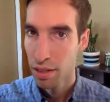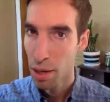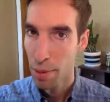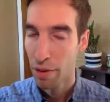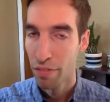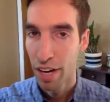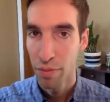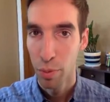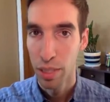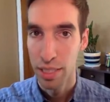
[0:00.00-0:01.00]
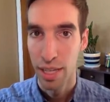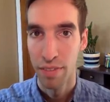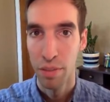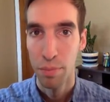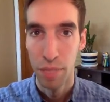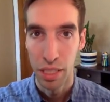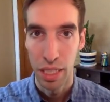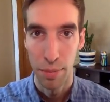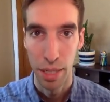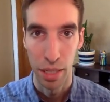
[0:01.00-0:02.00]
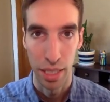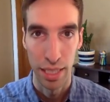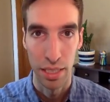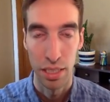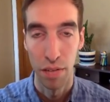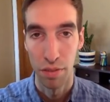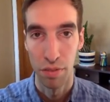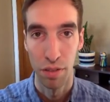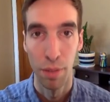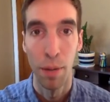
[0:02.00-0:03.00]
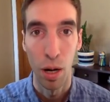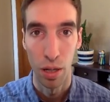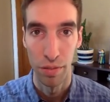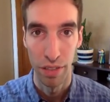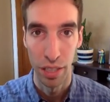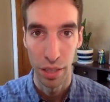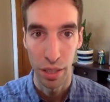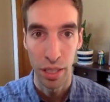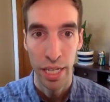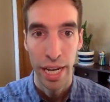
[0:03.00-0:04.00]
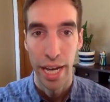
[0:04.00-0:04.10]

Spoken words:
about 5.7 million Americans suffer from heart failure,